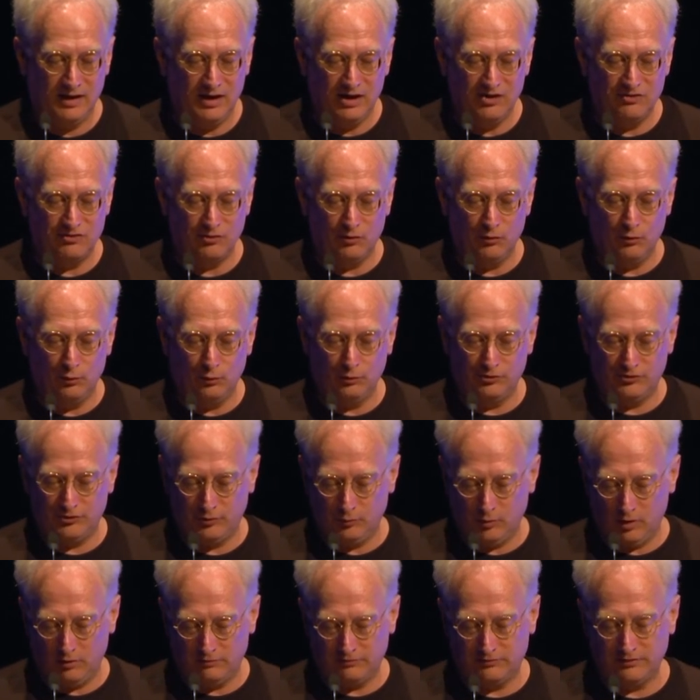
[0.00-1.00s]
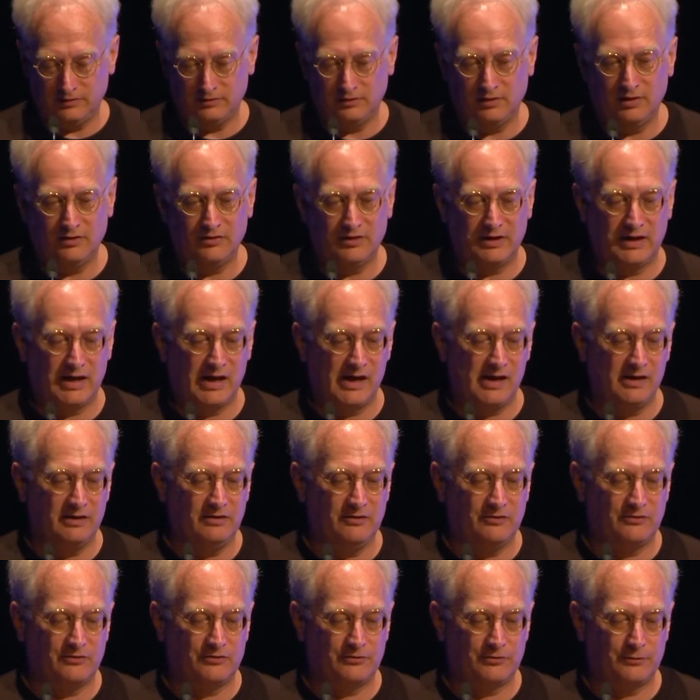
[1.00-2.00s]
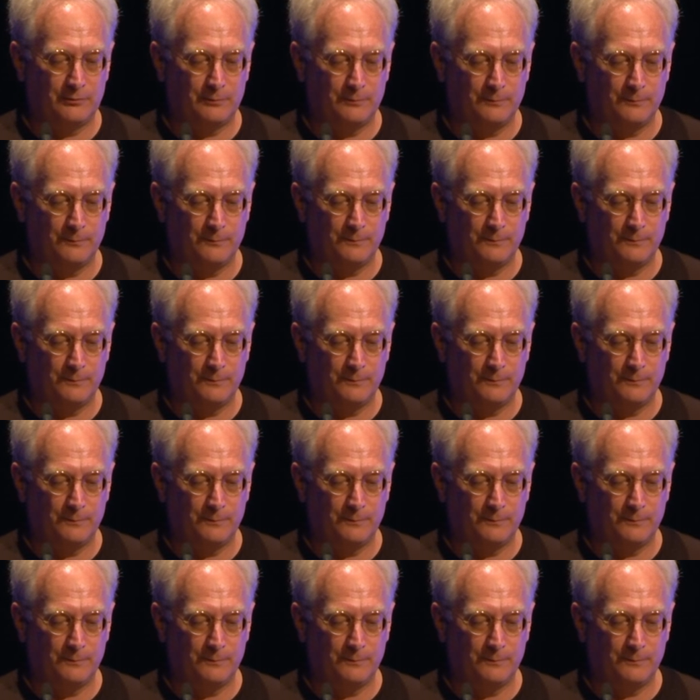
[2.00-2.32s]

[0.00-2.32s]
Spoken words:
is all too often the case.